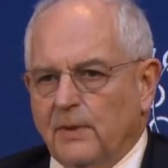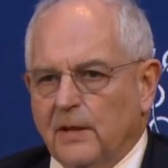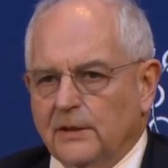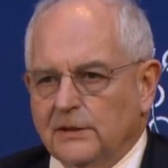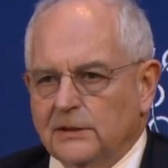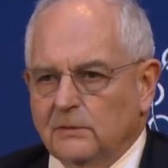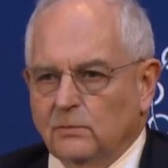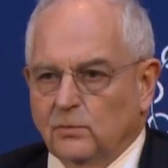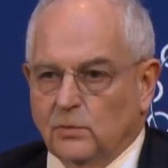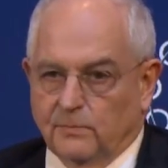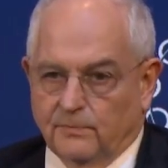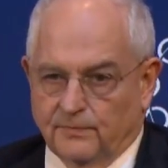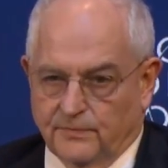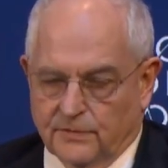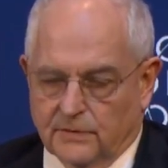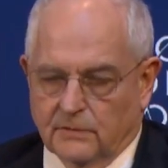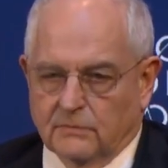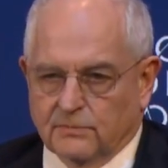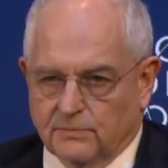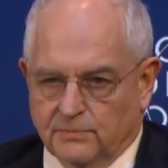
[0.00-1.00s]
Party would
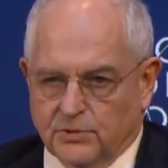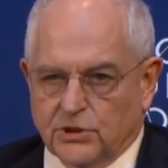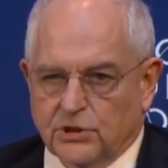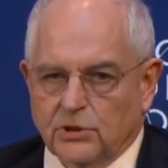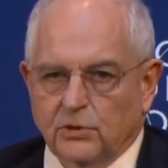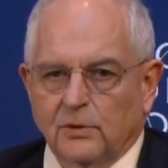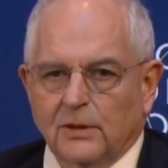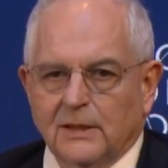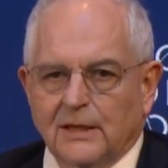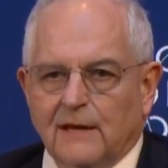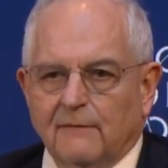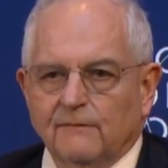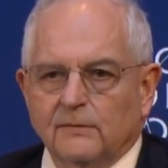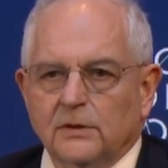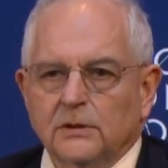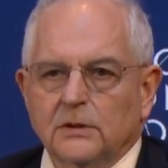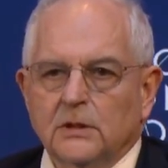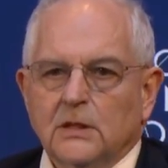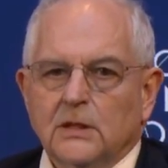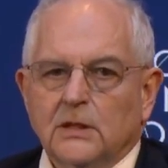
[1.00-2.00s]
pursue in
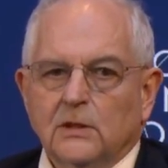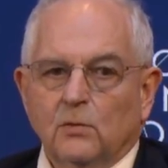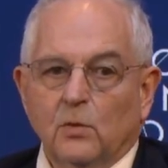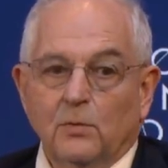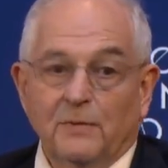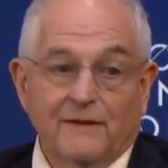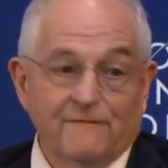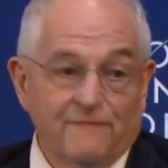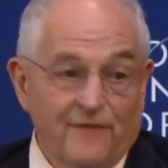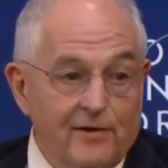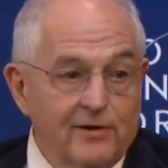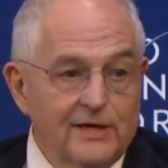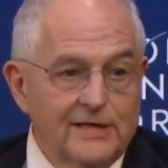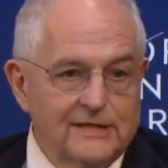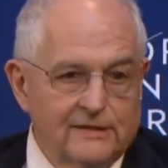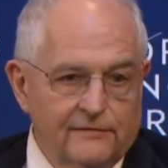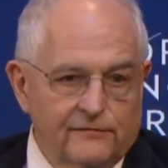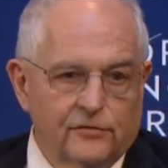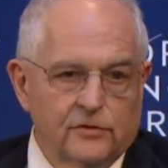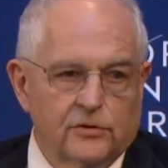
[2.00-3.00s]
government will be a very
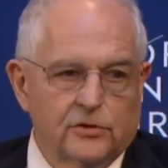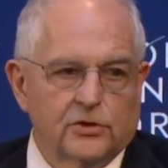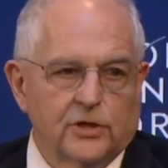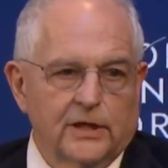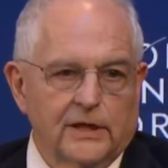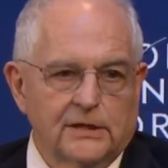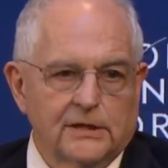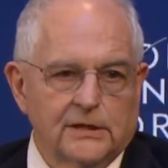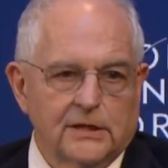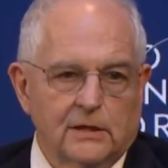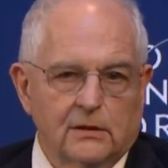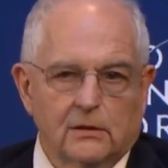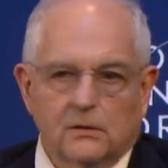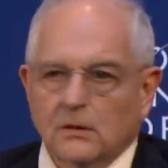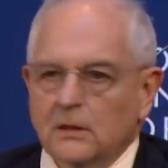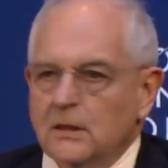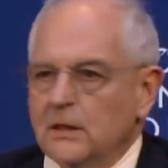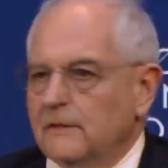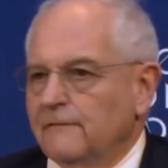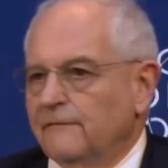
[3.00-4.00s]
different trade
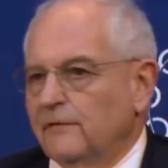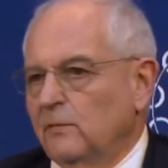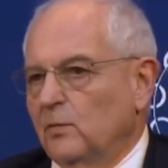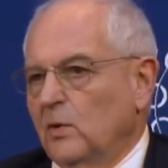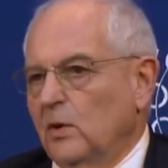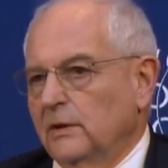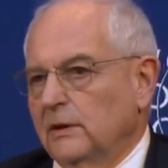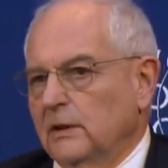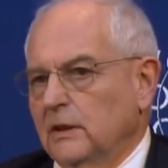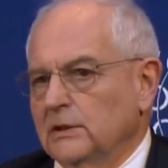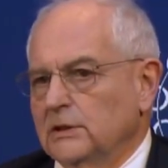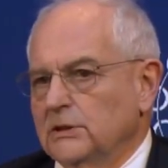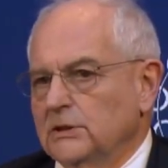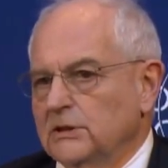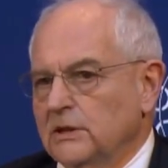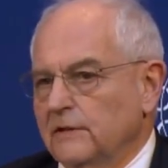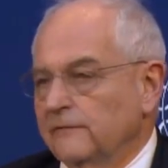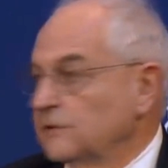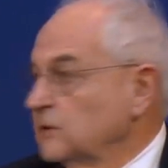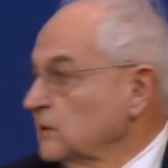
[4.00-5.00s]
deal from what the
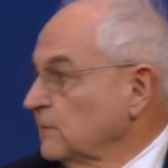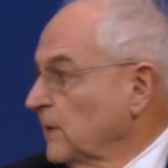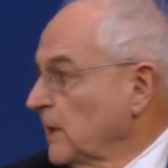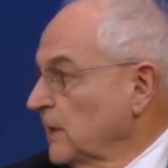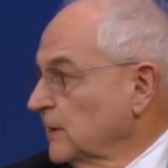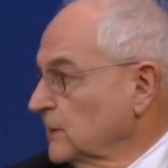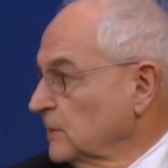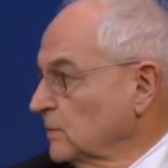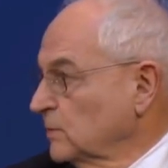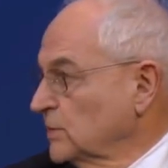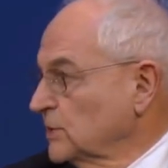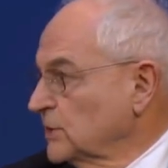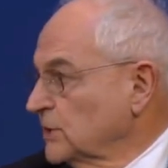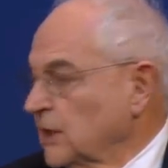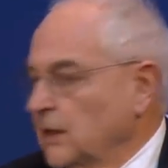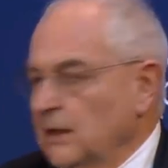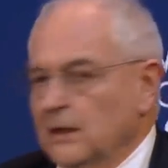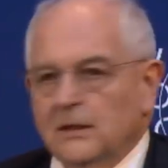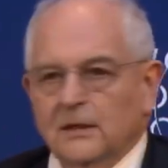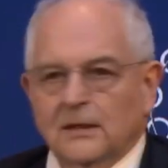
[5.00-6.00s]
Conservative Party would
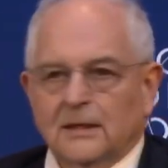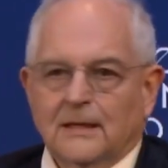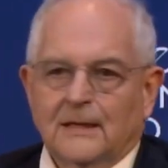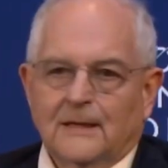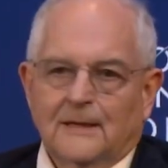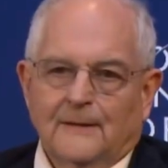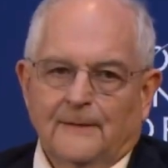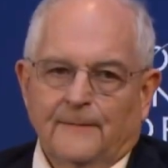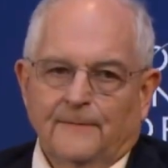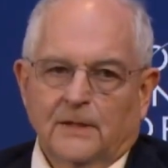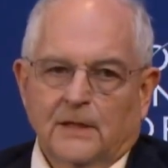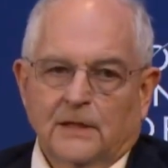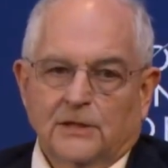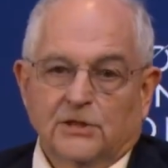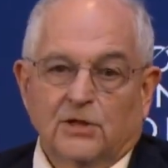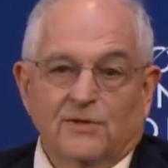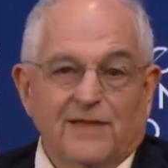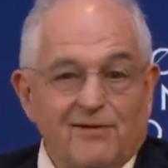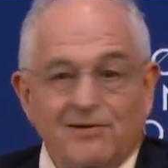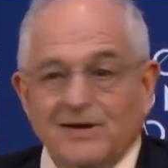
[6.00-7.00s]
see.
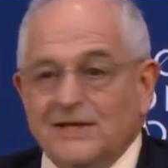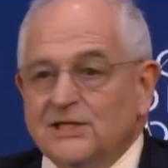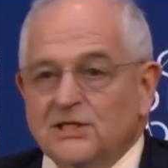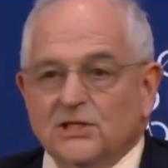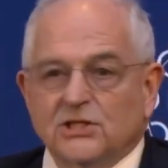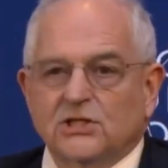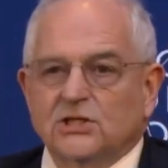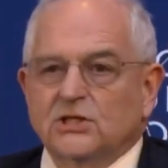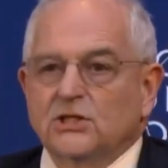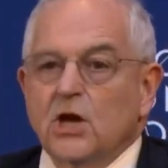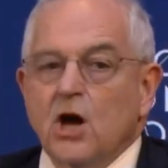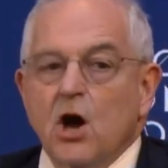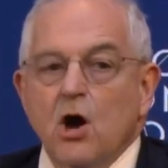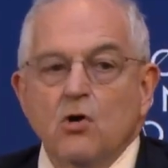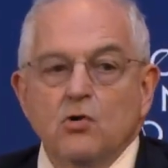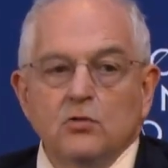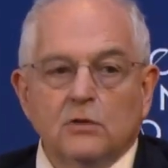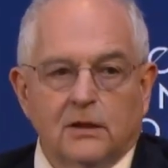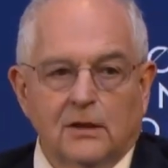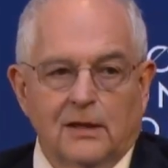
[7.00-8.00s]
So there is
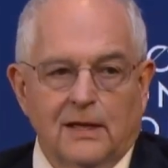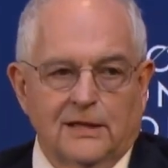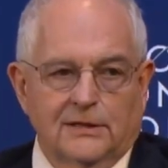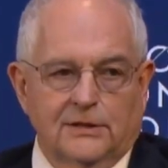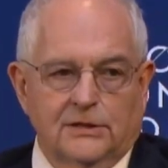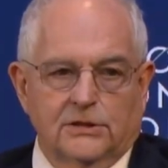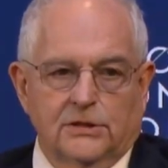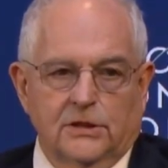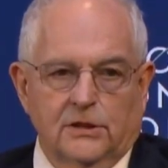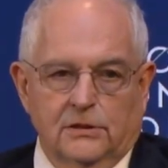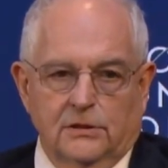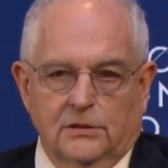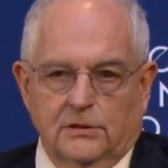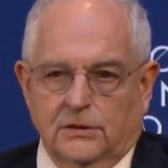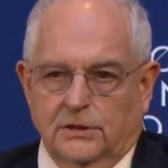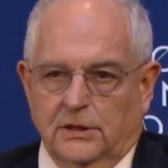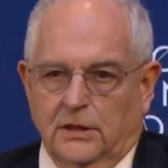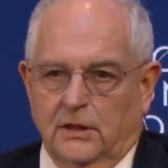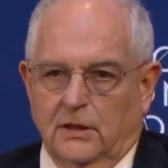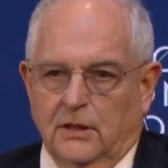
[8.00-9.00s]
total
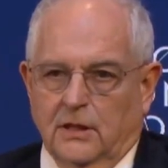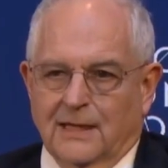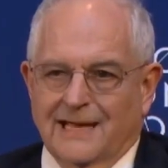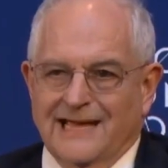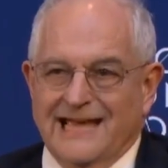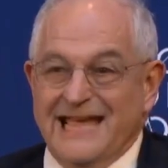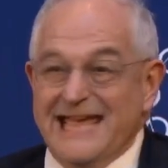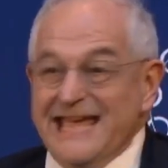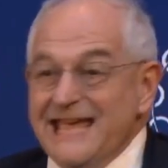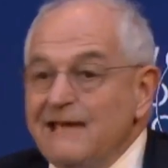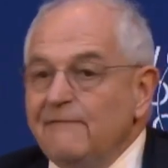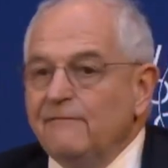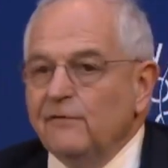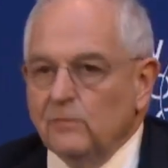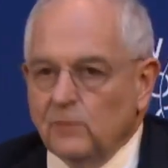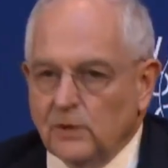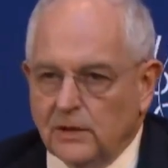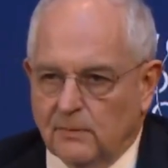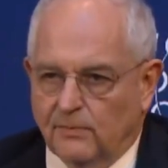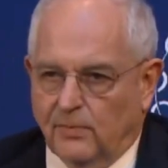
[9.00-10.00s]
uncertainty,
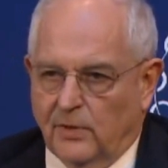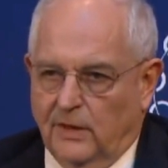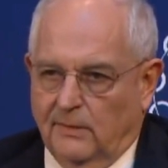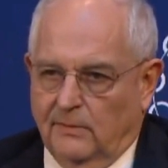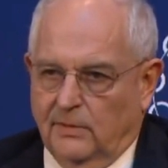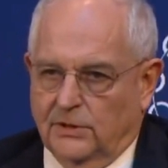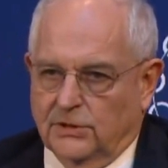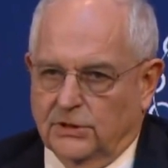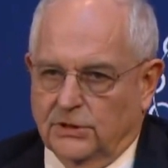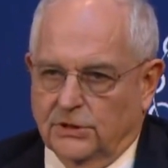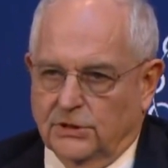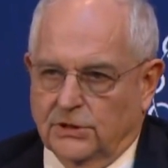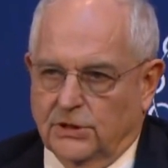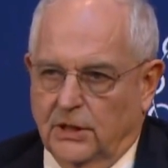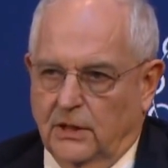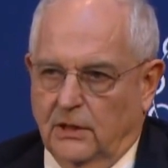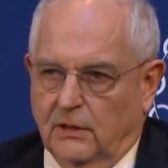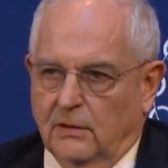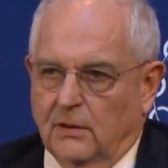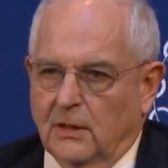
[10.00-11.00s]
even with the Prime Minister's
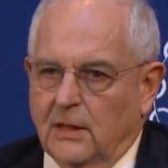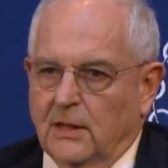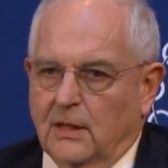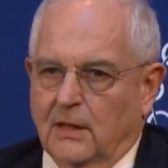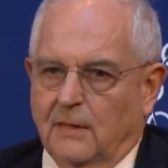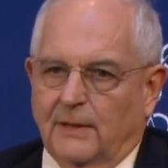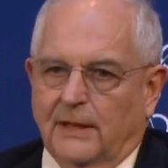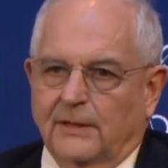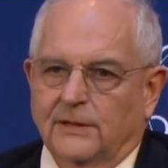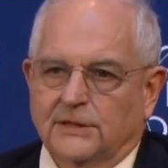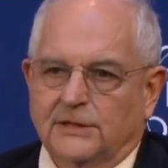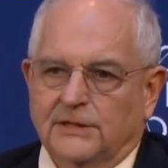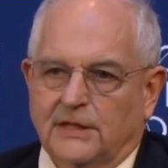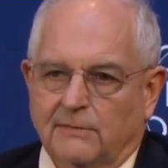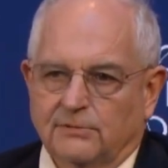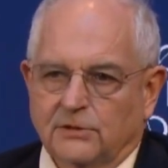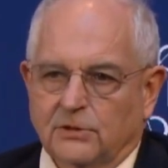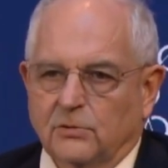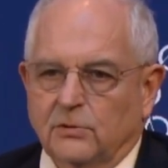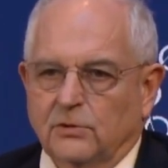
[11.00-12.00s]
deal, about the
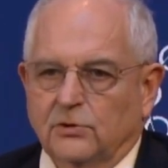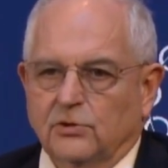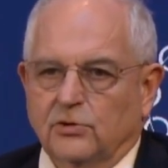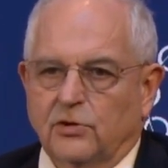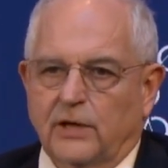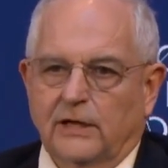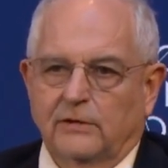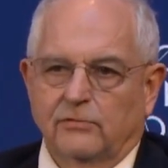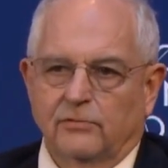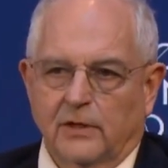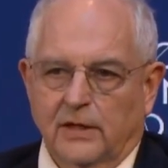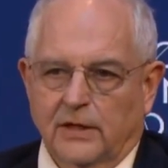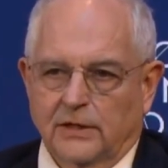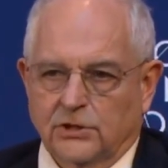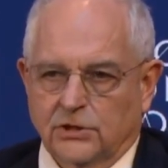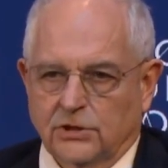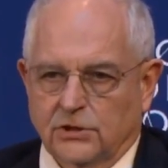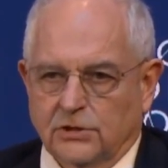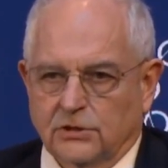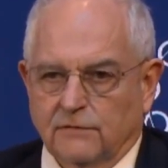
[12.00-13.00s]
subsequent trade
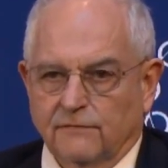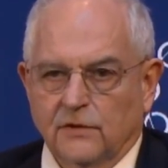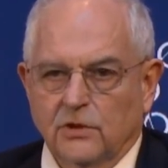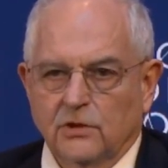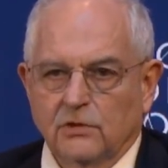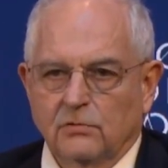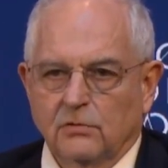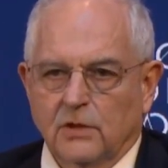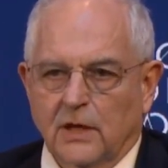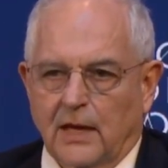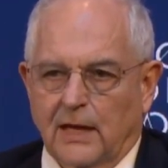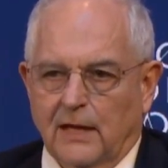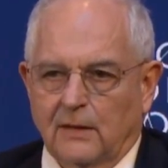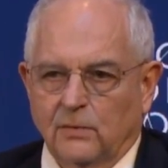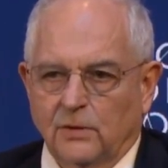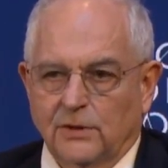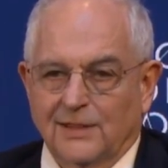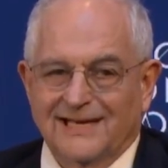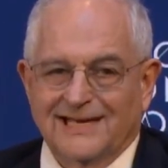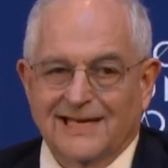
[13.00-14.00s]
relations of the
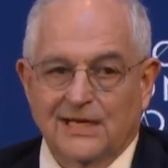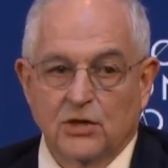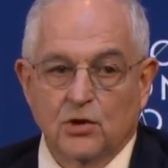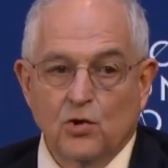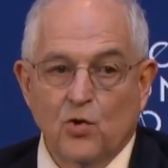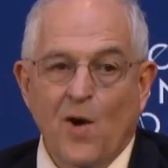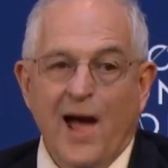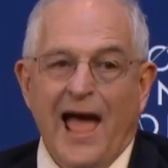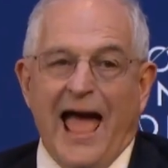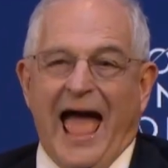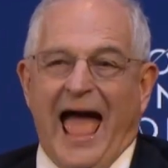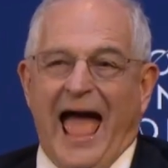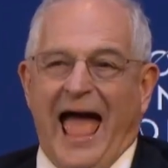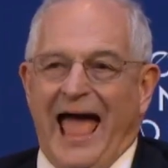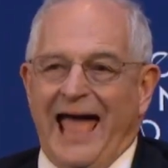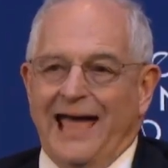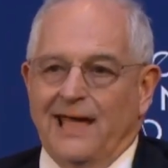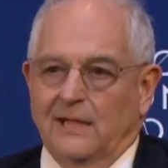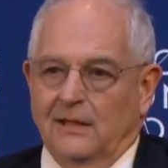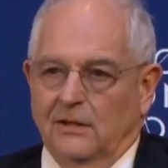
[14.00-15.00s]
UK with the EU
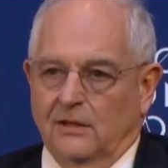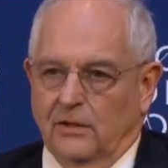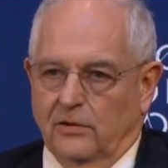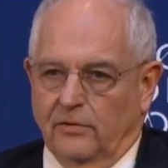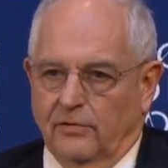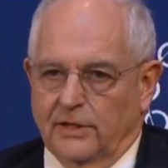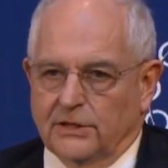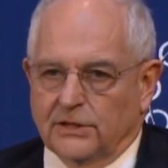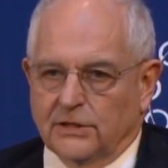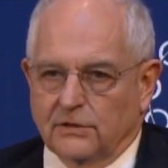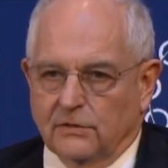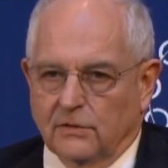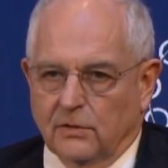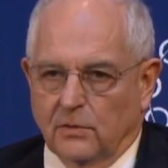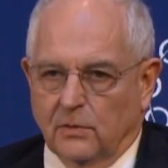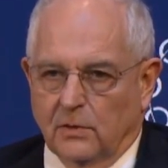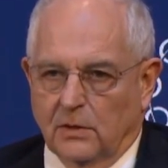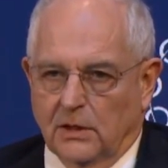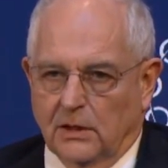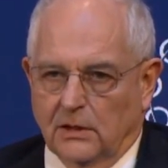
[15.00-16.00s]
and the rest of
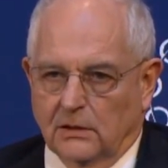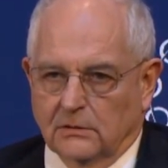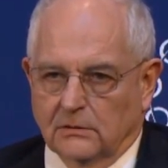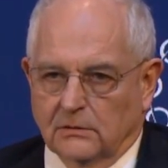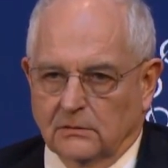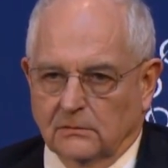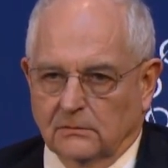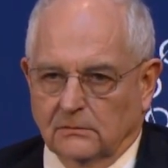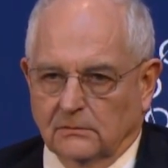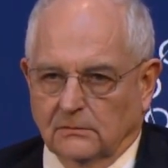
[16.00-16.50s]
the world.